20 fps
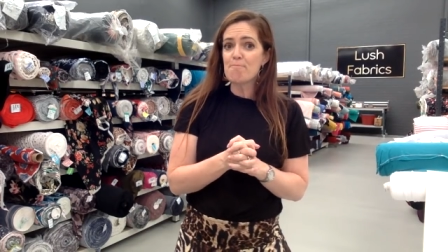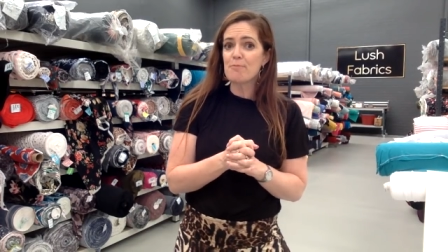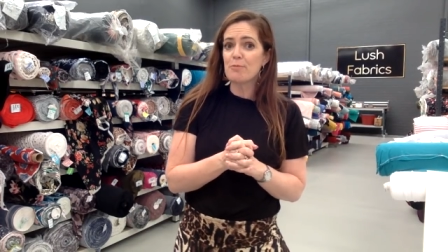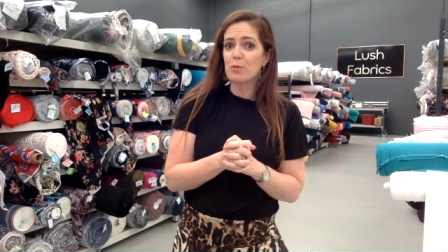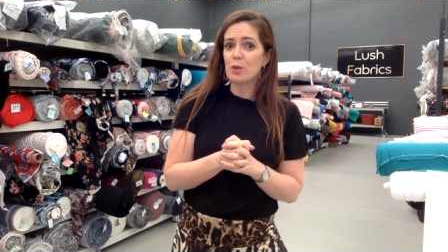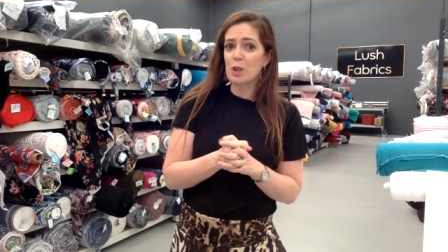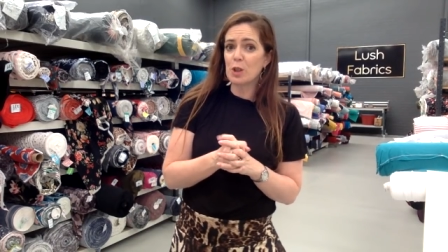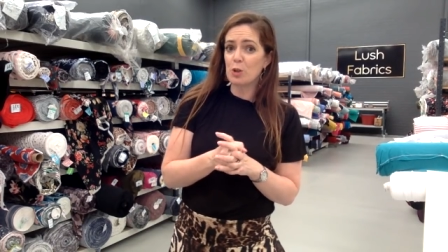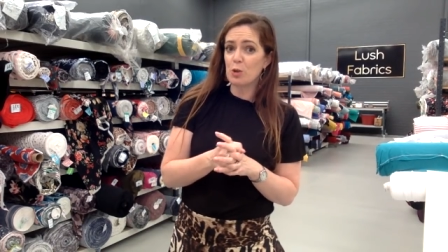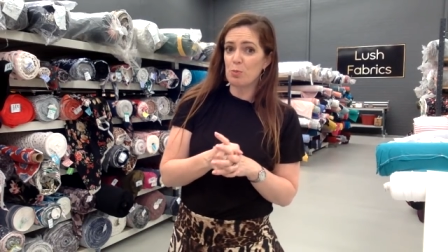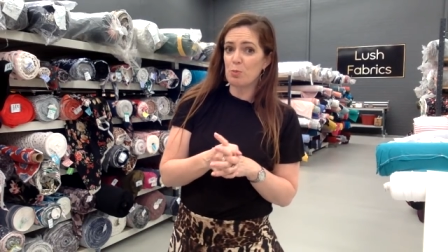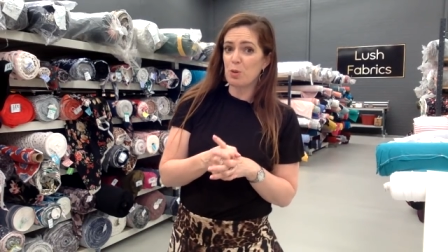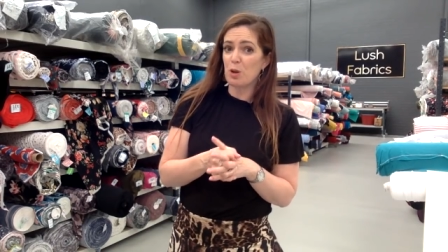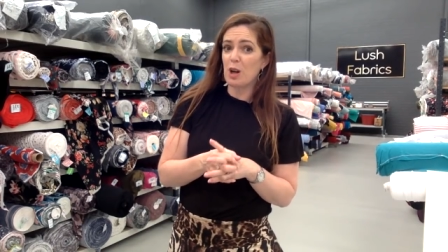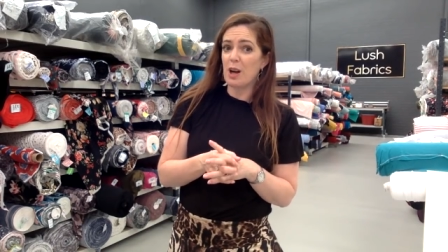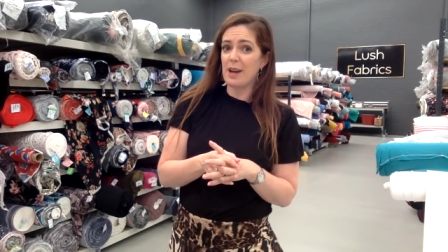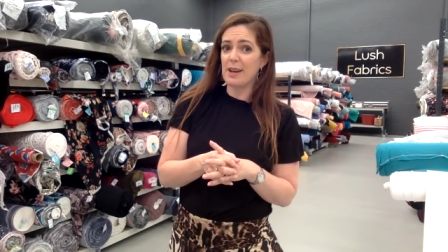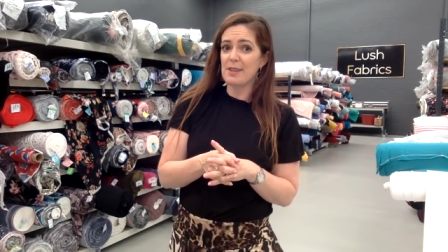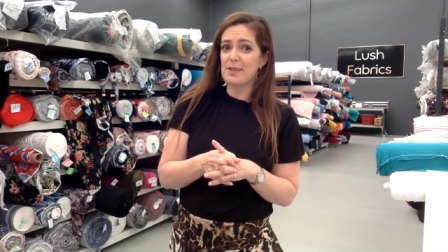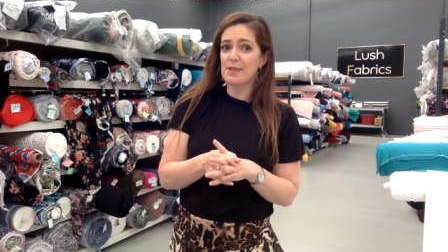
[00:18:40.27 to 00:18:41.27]
good
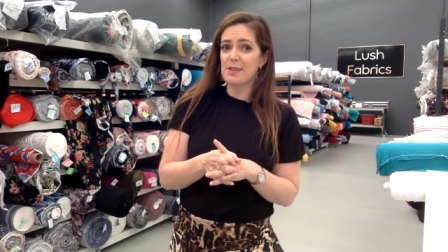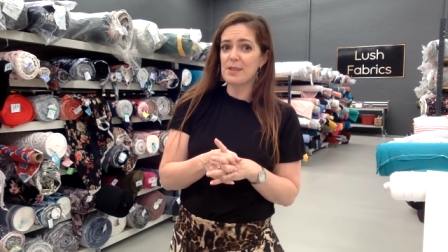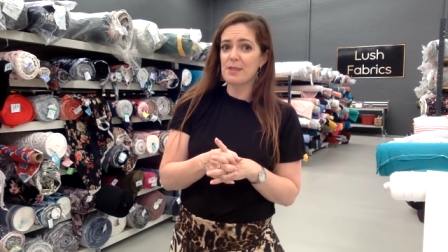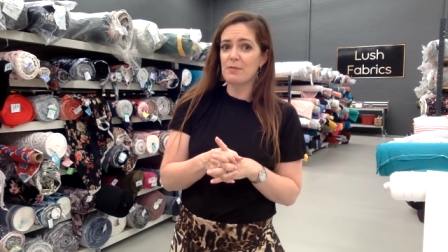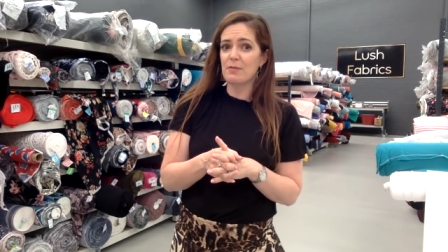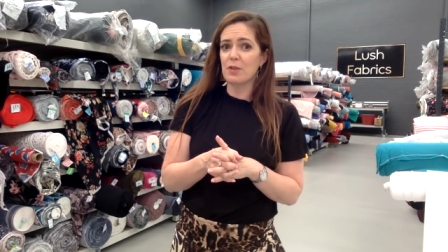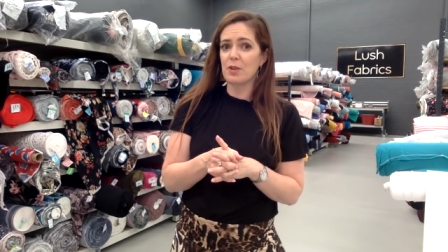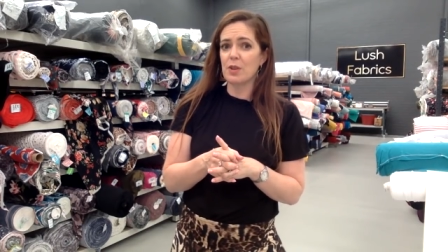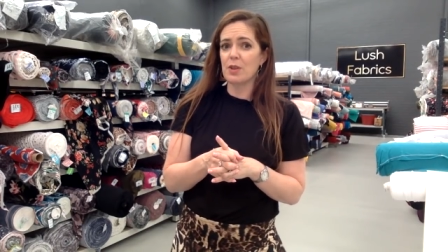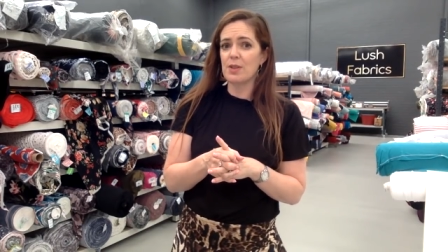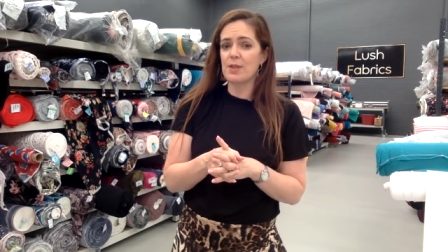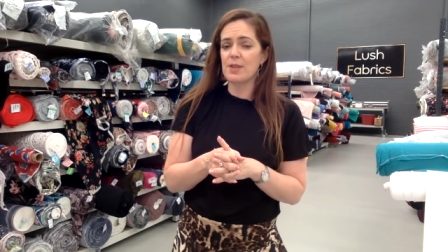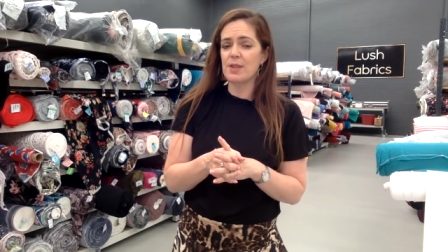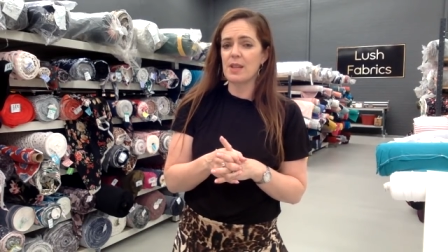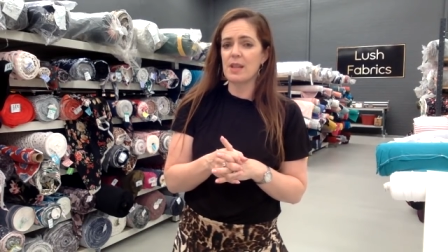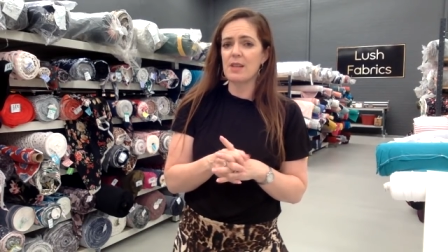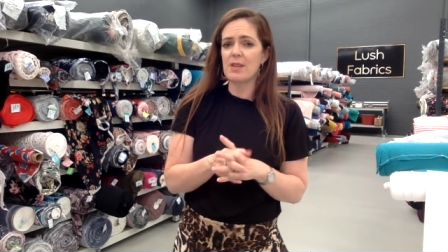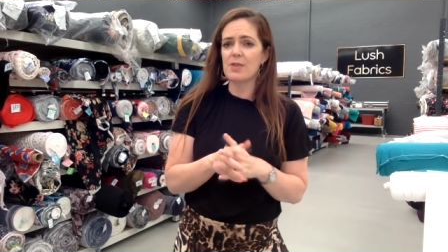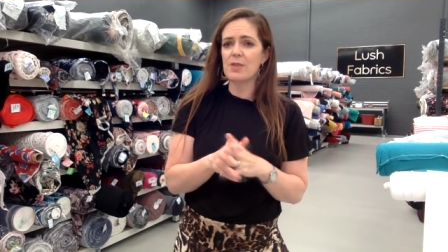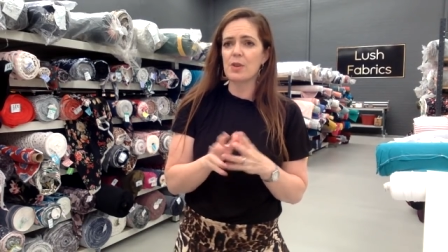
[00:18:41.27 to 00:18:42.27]
price for those things.